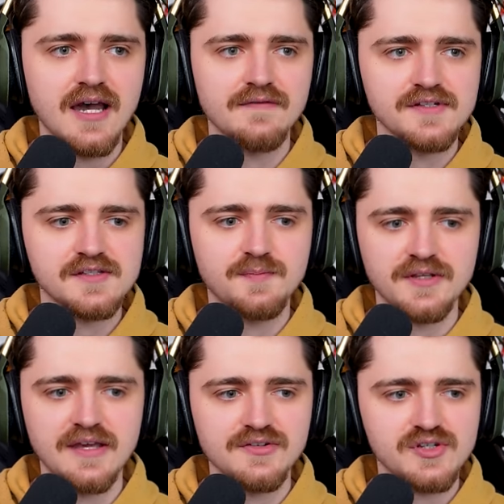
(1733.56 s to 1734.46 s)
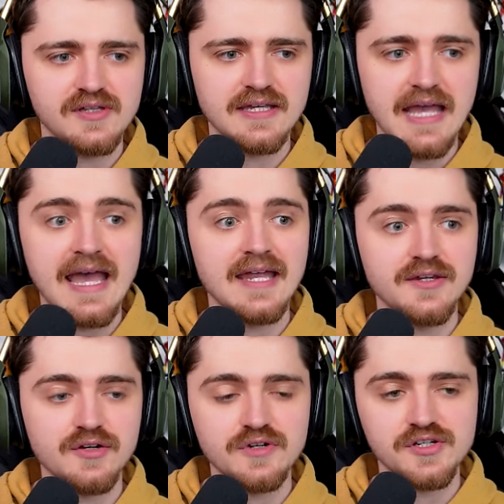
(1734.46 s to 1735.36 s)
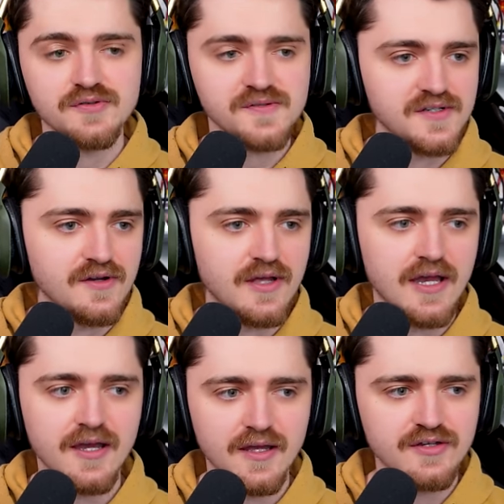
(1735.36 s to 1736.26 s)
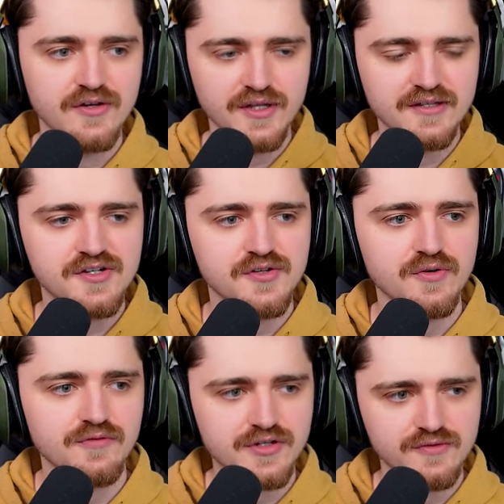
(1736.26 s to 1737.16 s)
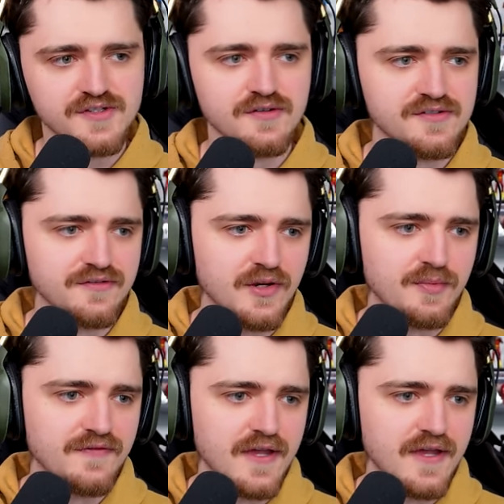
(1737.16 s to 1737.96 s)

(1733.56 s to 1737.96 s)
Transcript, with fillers: covers potentially, and original song, you know, additional original songs on top of